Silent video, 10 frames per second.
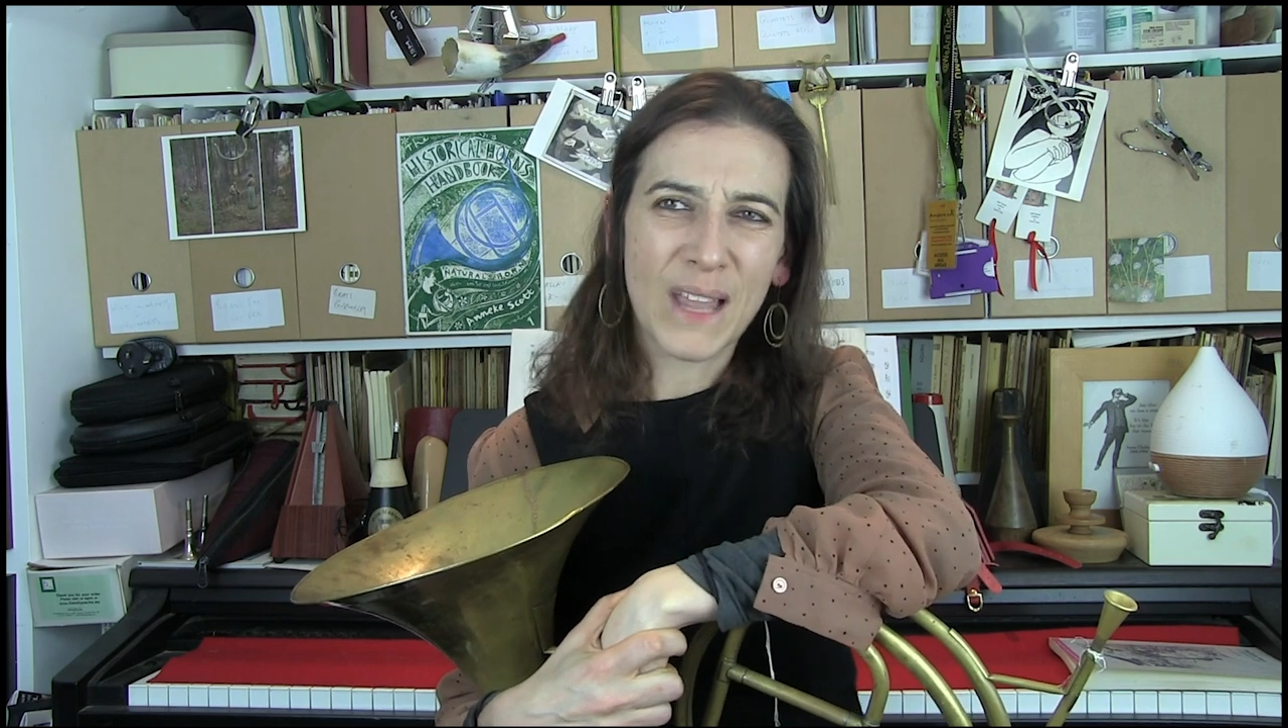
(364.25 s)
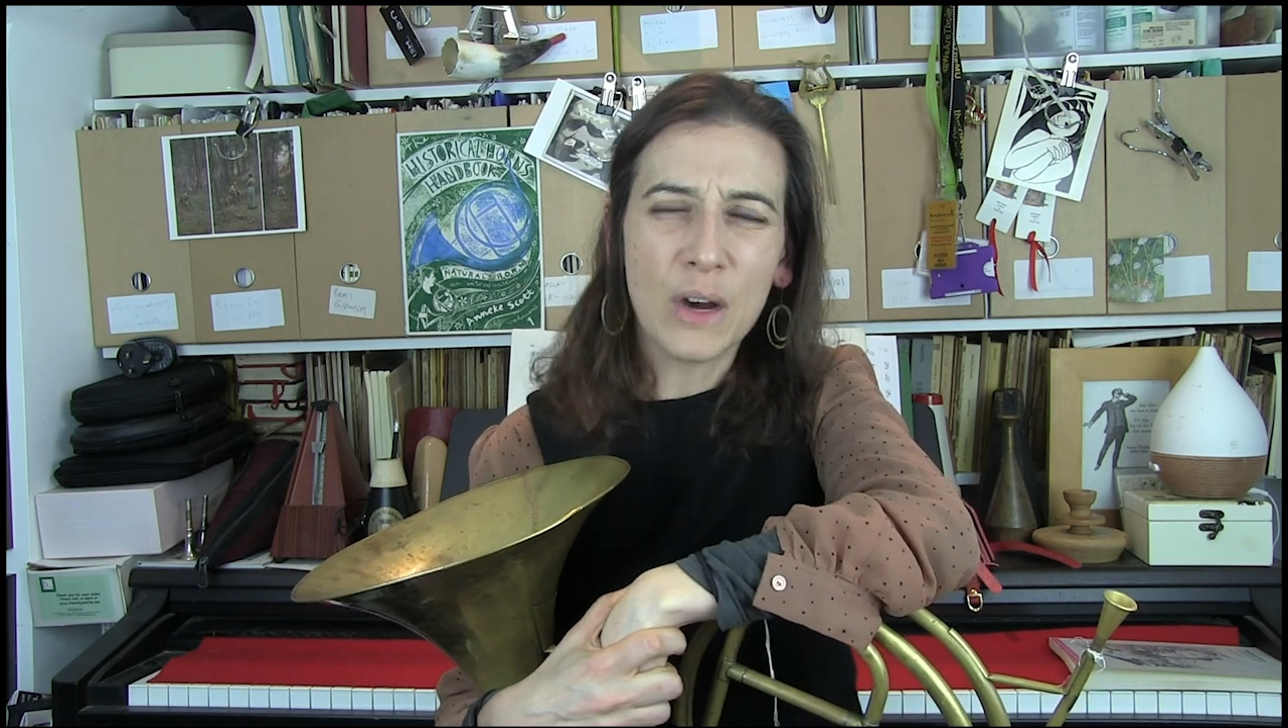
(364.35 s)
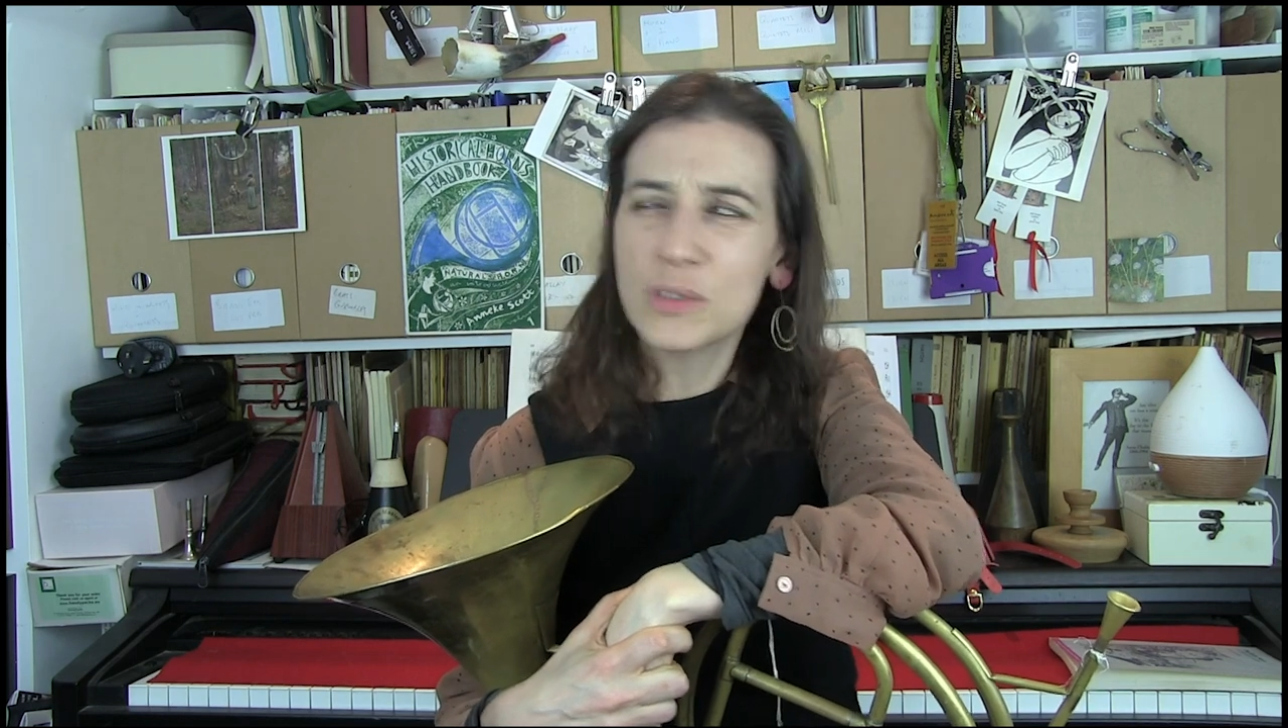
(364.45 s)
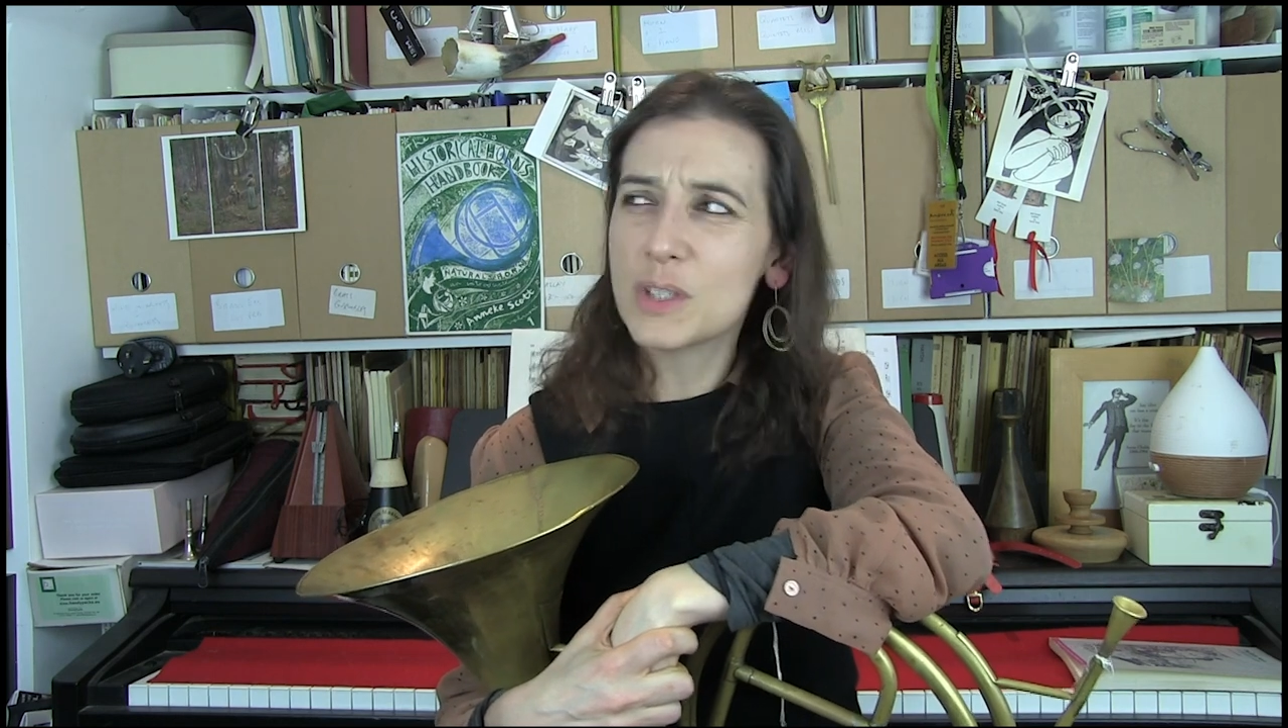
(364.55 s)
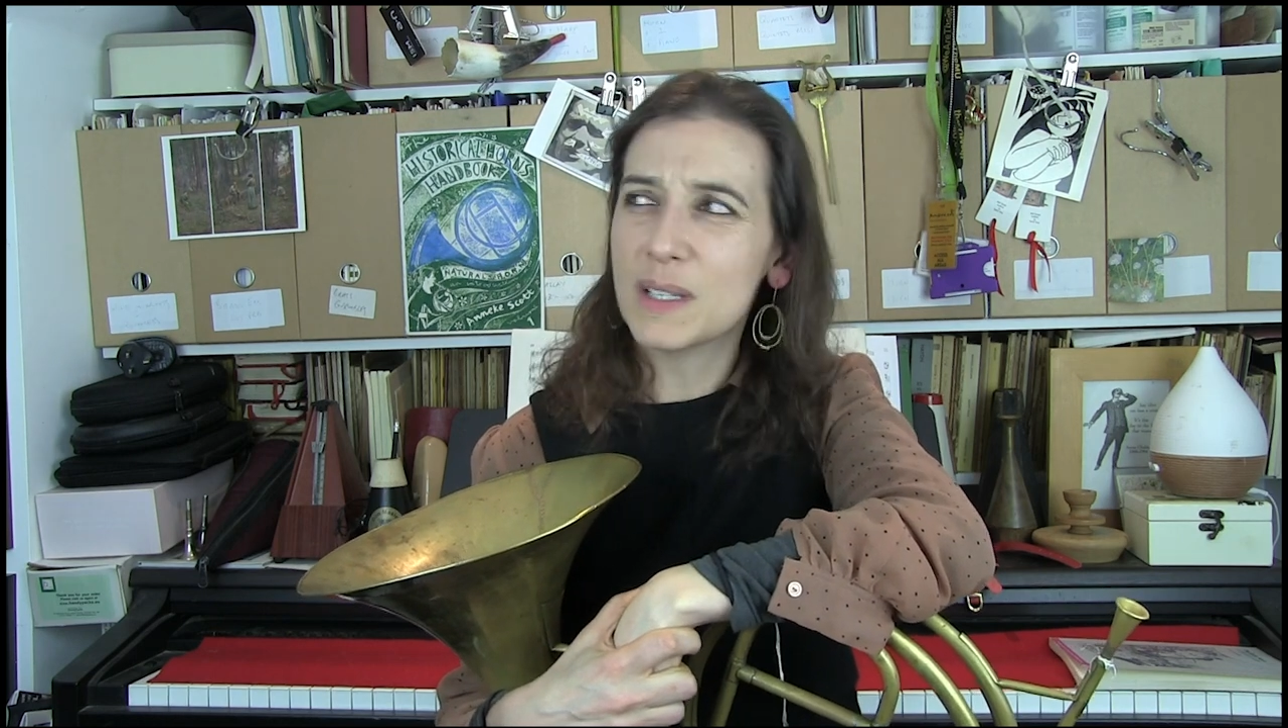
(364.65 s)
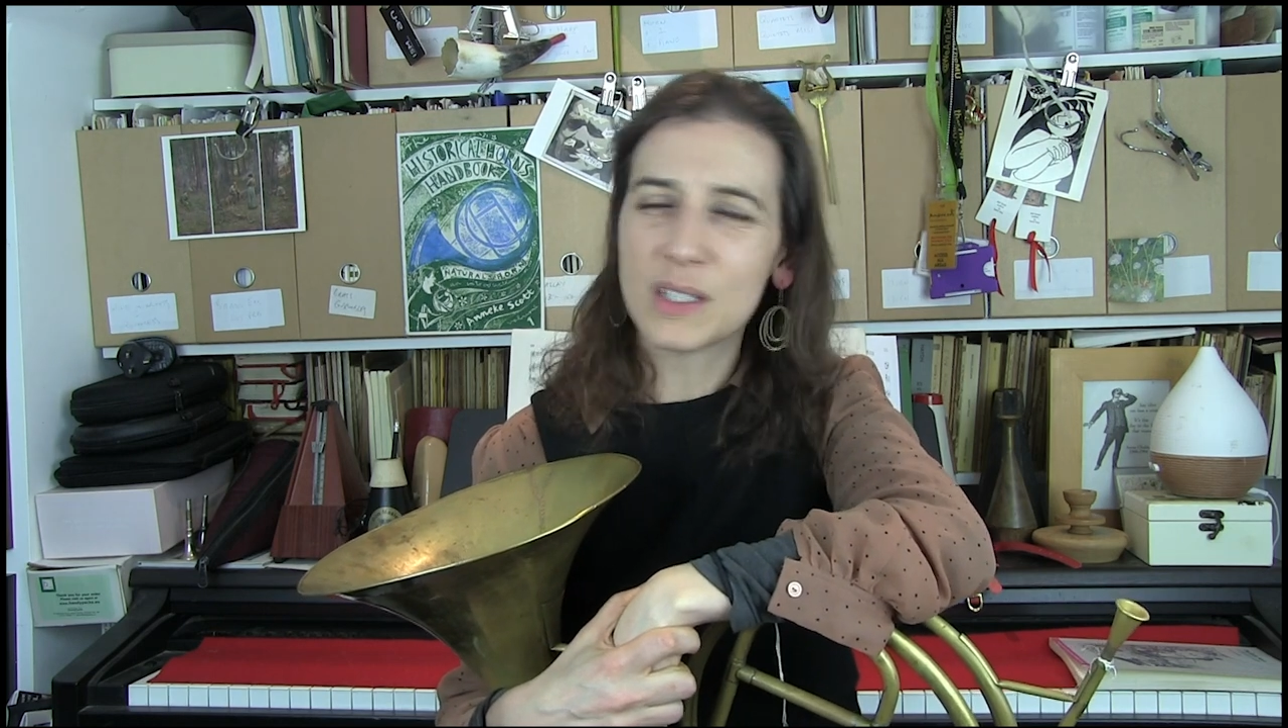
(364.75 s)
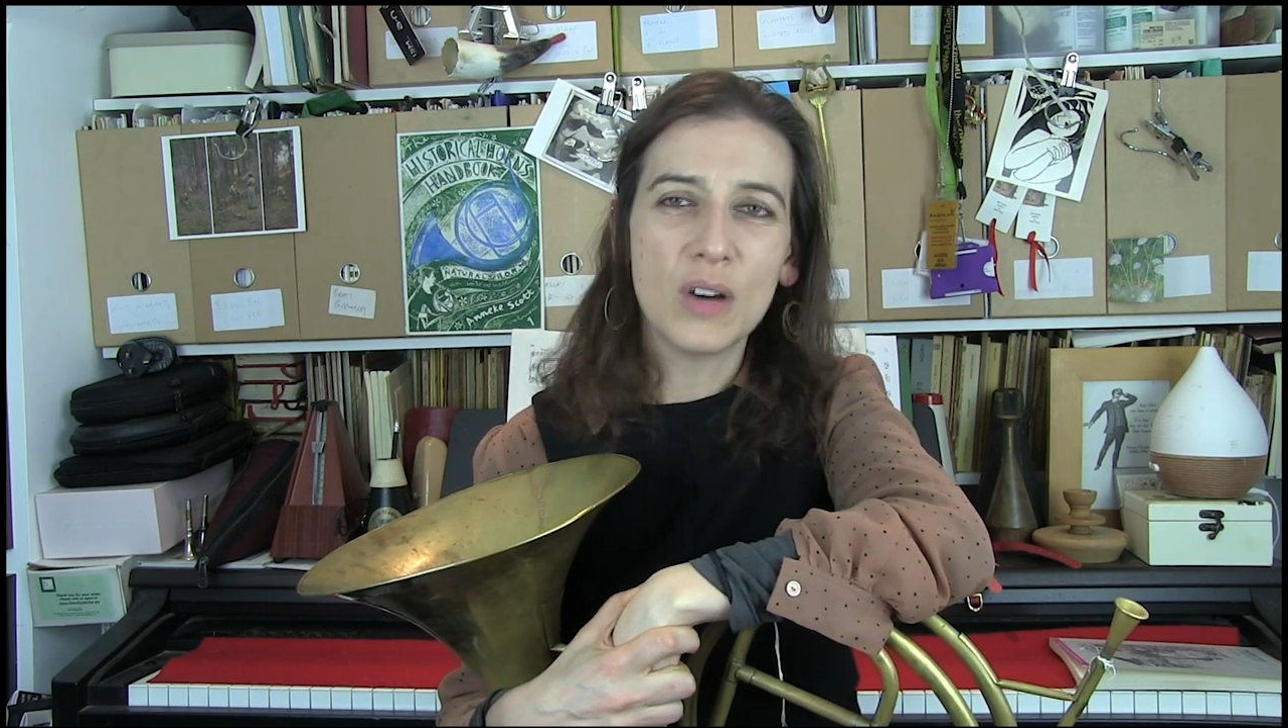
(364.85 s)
ultimate